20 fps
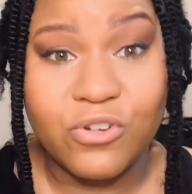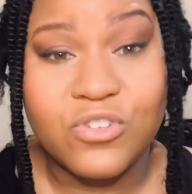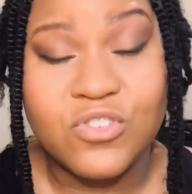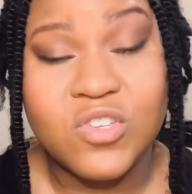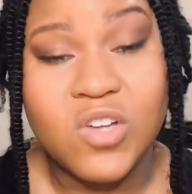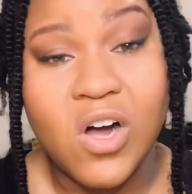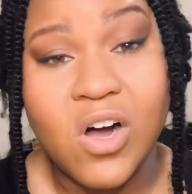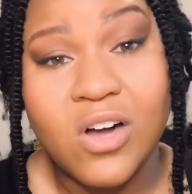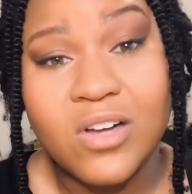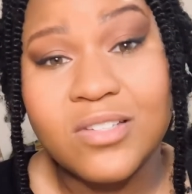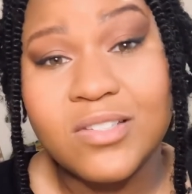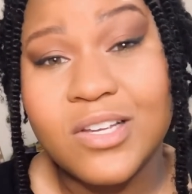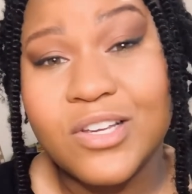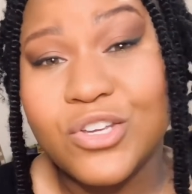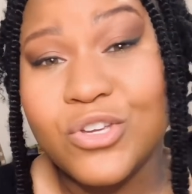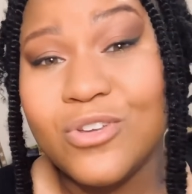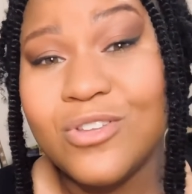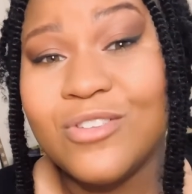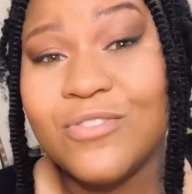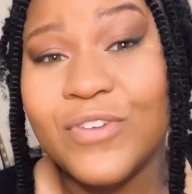or songs that
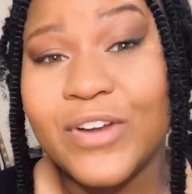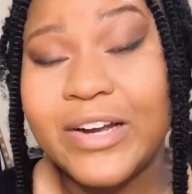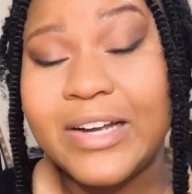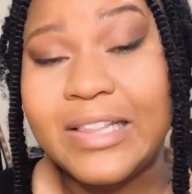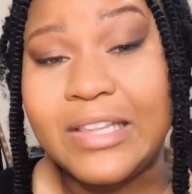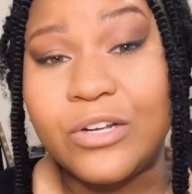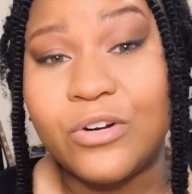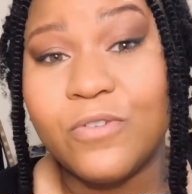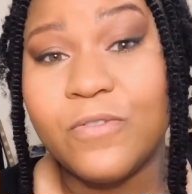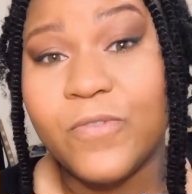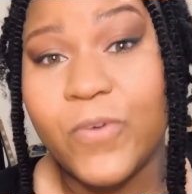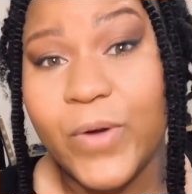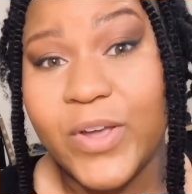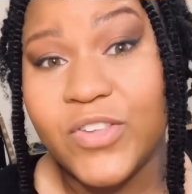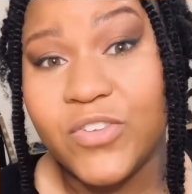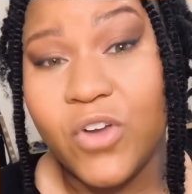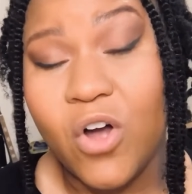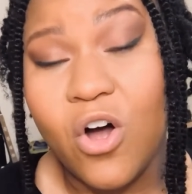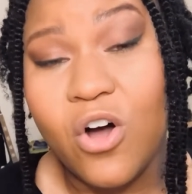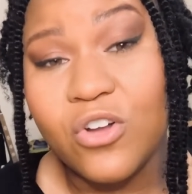use very little
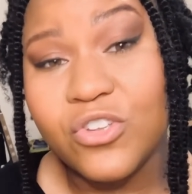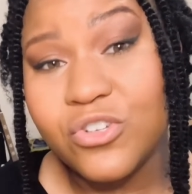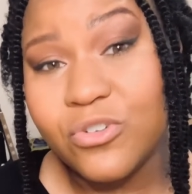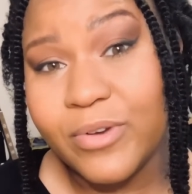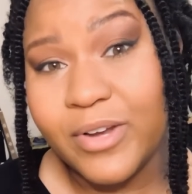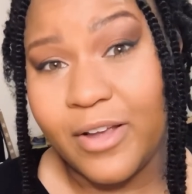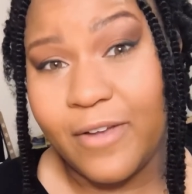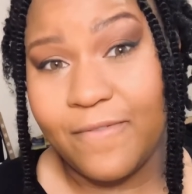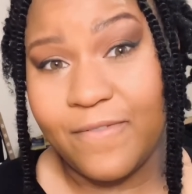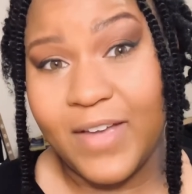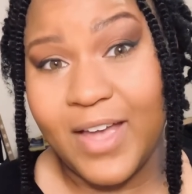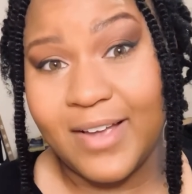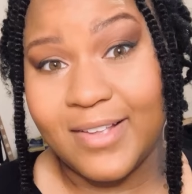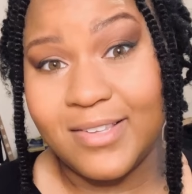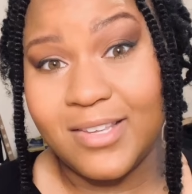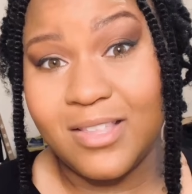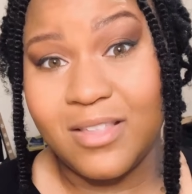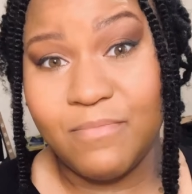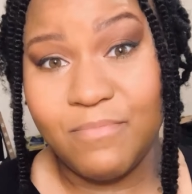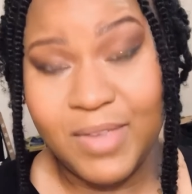voice altering
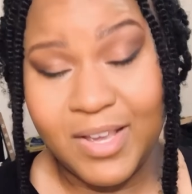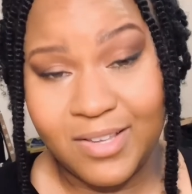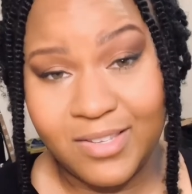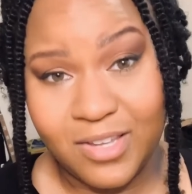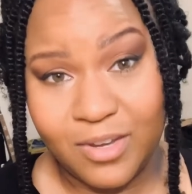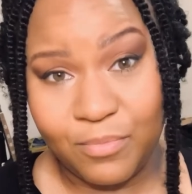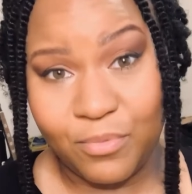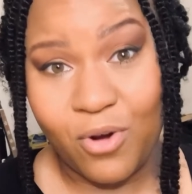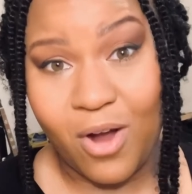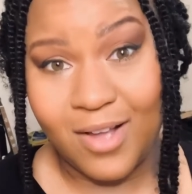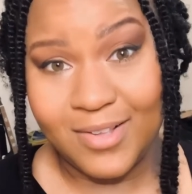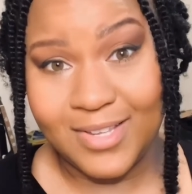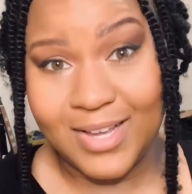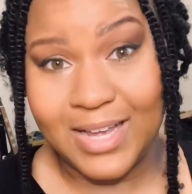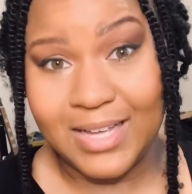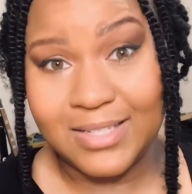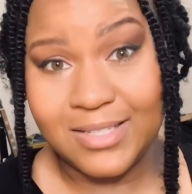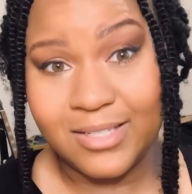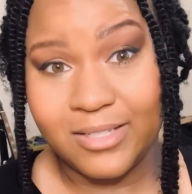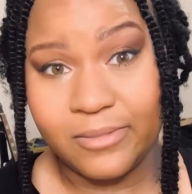effects in the mixing
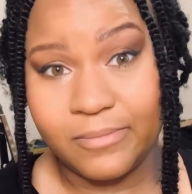process.